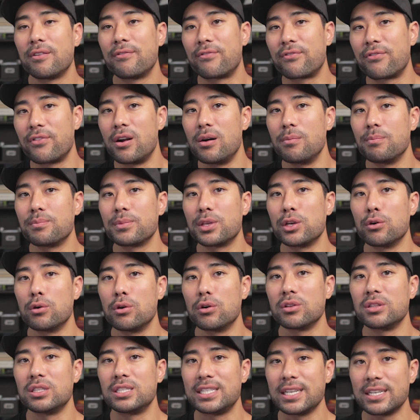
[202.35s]
from
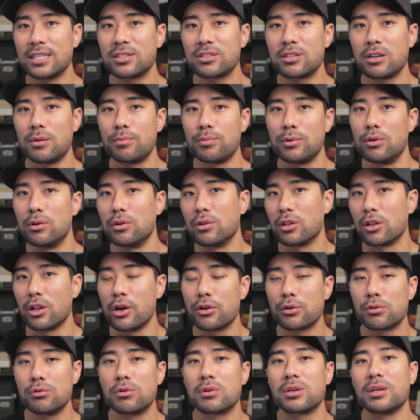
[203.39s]
your desktop or
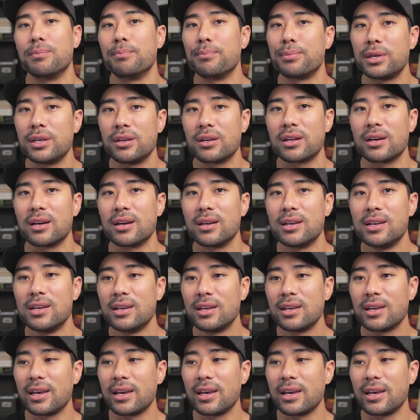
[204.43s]
local computer,